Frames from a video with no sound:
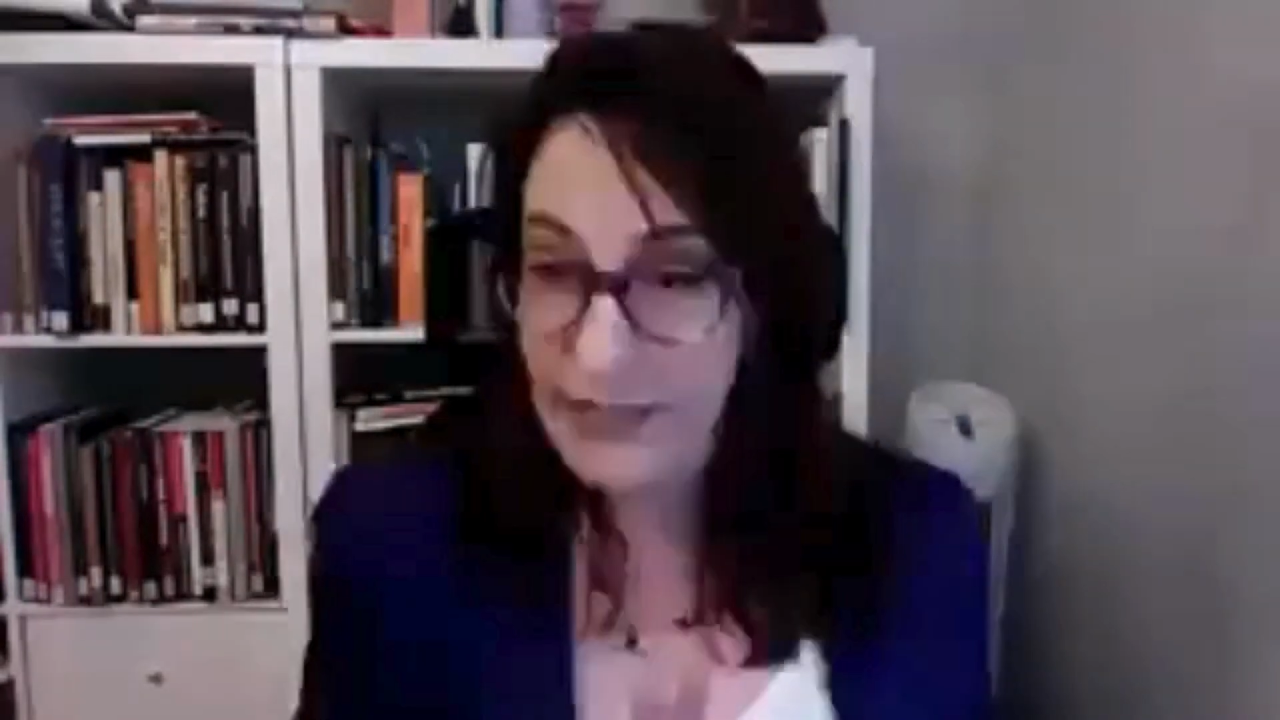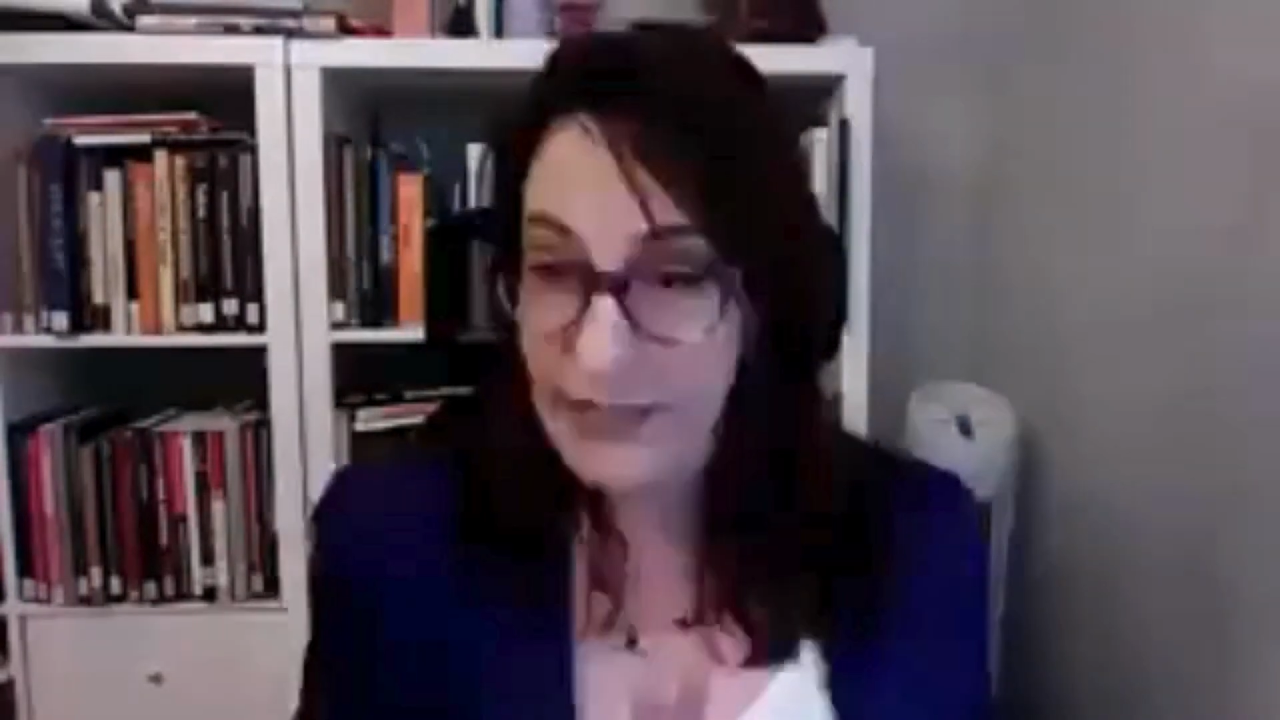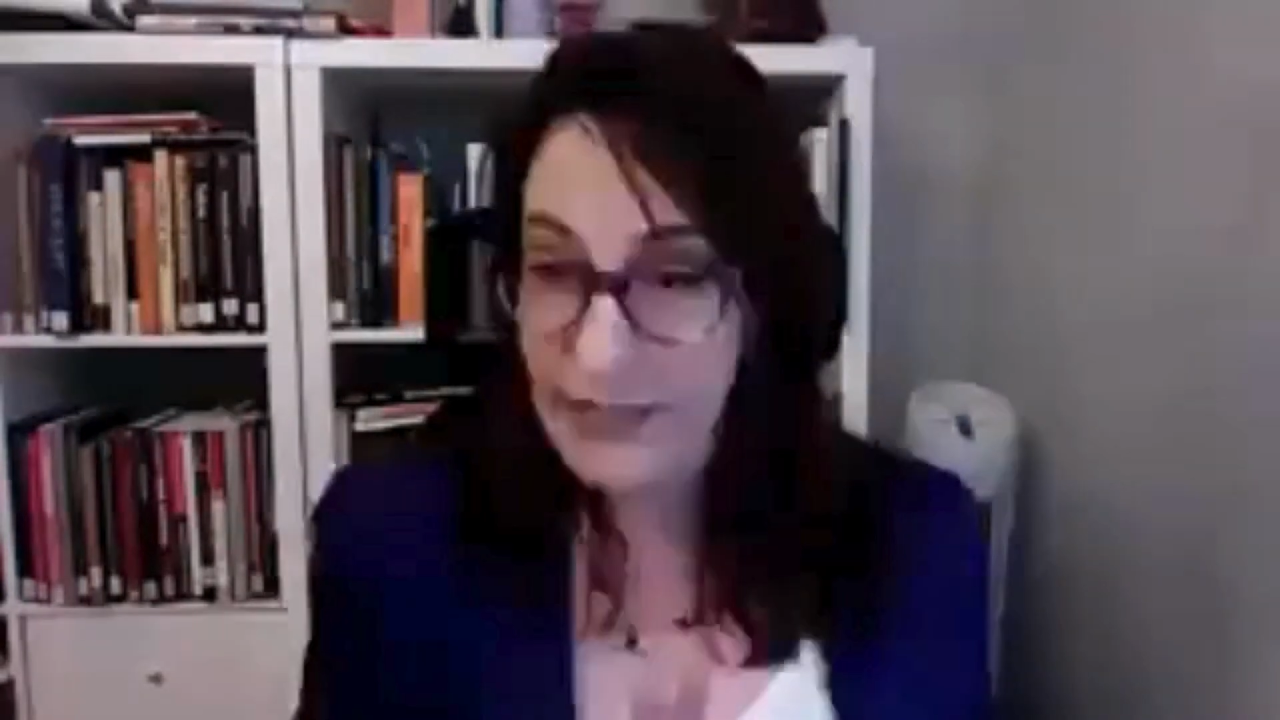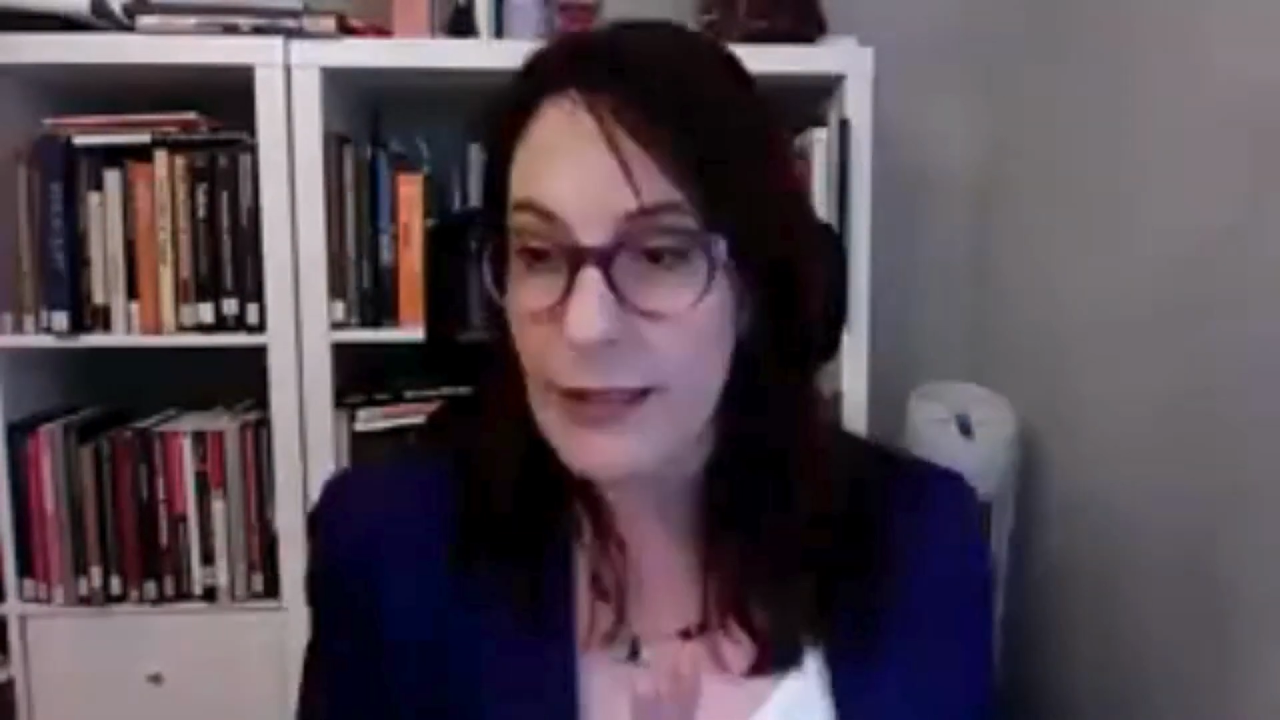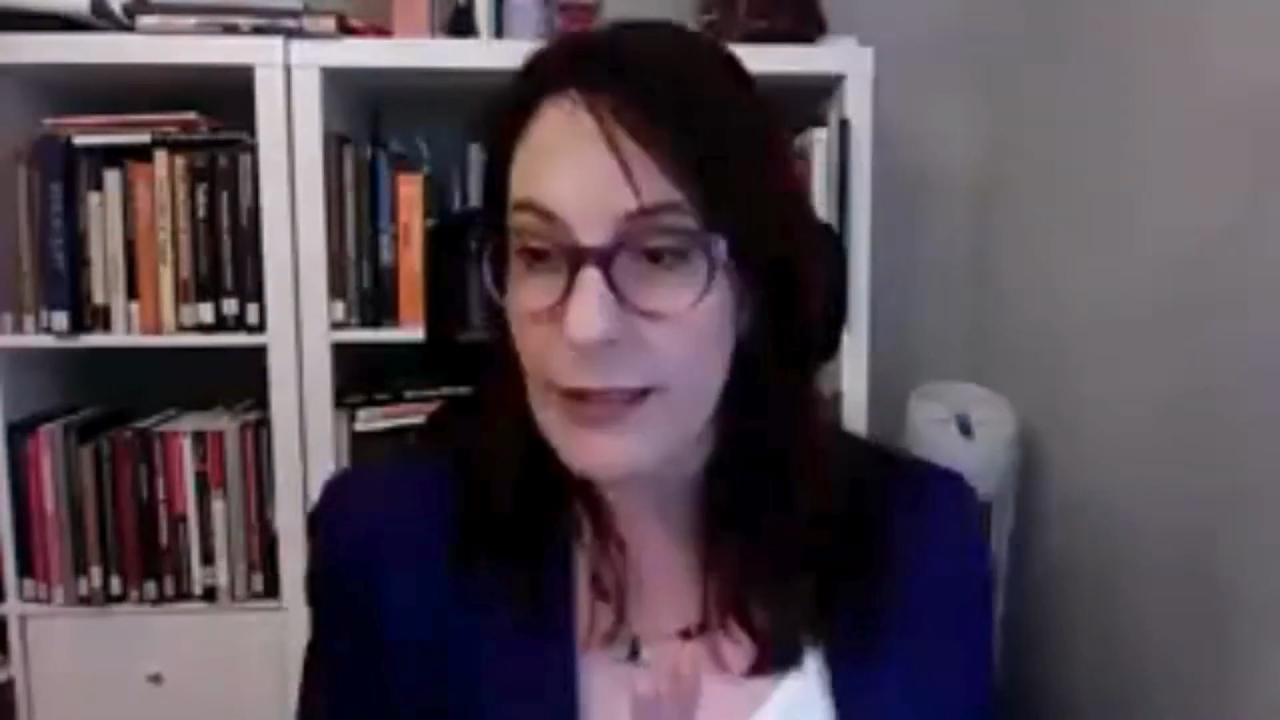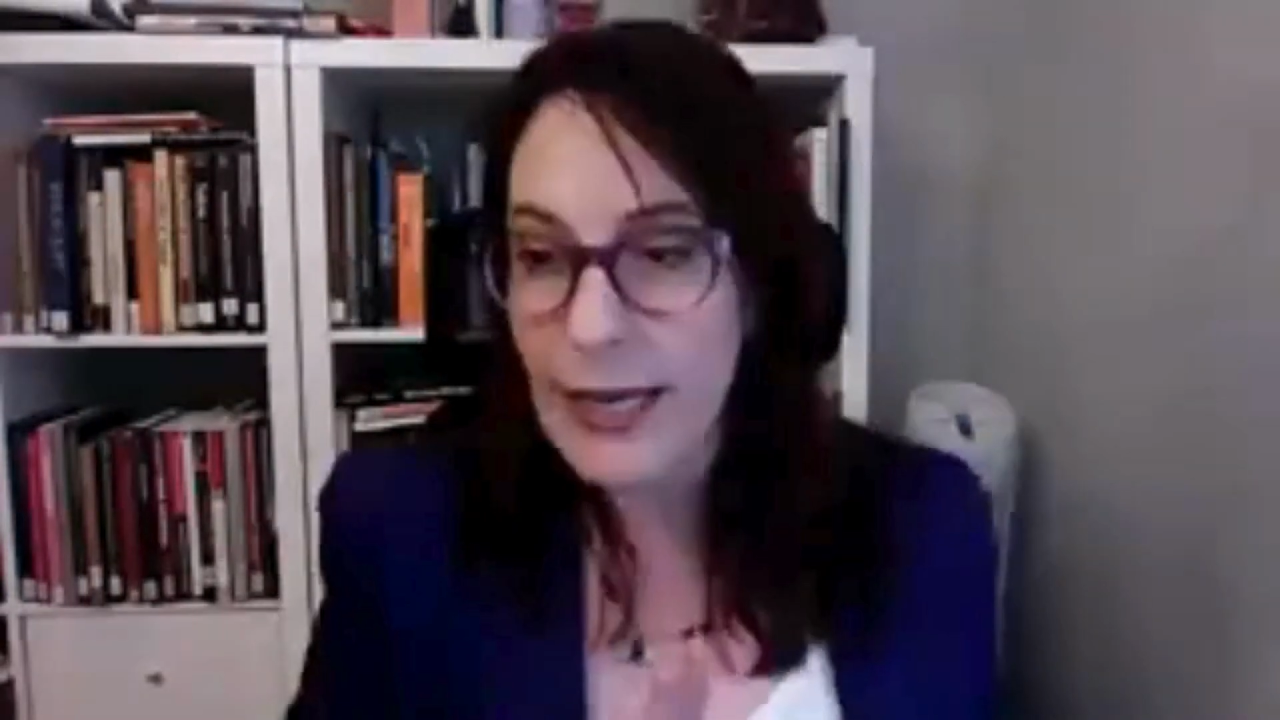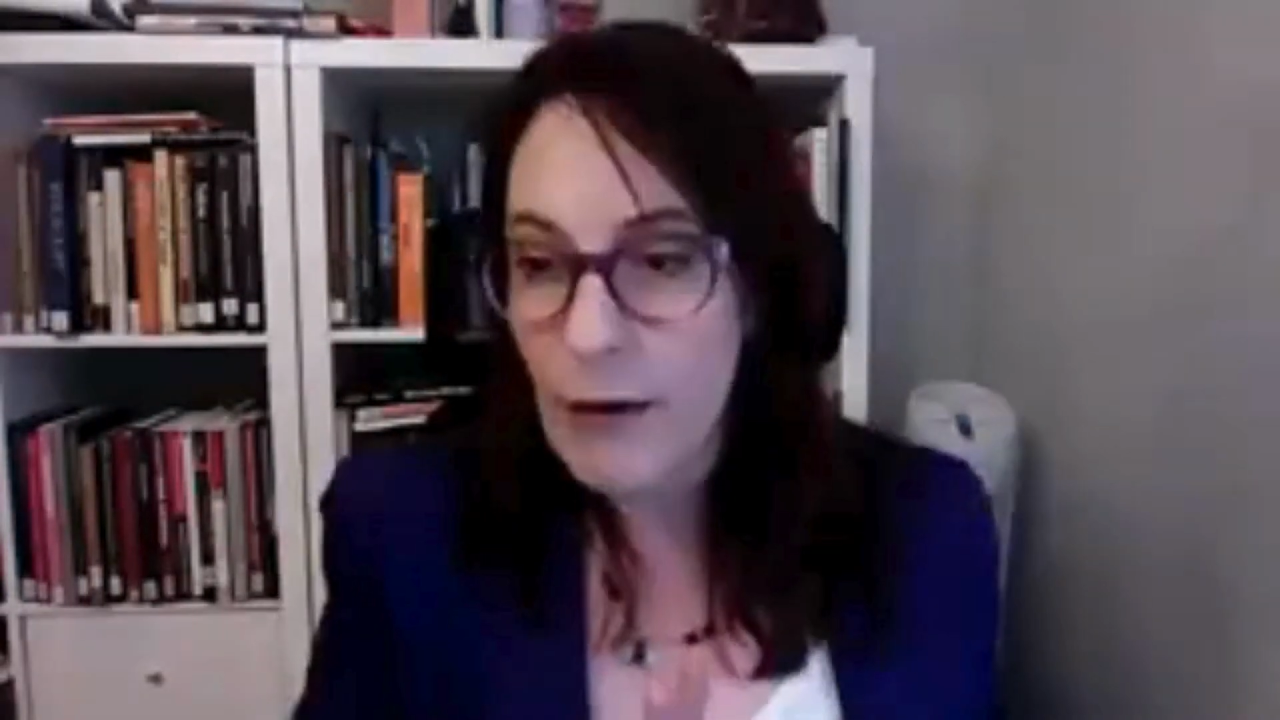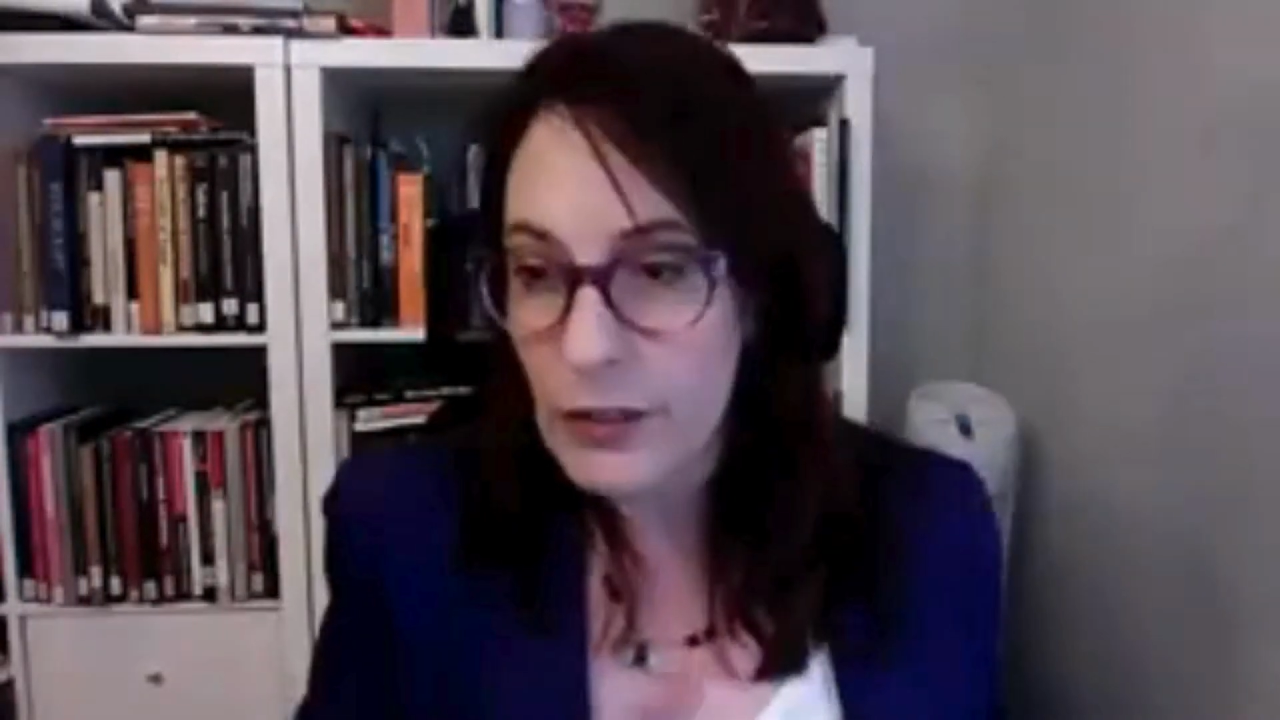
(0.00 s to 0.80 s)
immediately